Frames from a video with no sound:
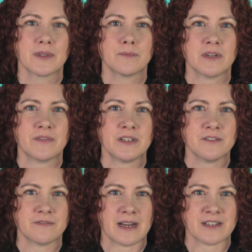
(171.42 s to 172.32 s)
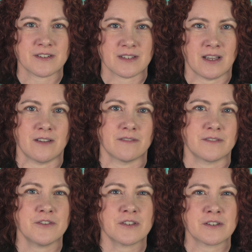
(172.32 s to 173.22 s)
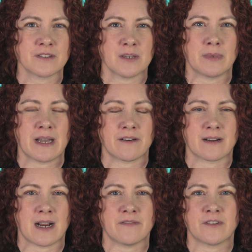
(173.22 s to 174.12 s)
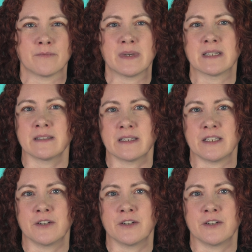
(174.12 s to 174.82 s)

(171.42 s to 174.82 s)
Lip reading: But if you do find yourself using your lip liner kind of intermittently,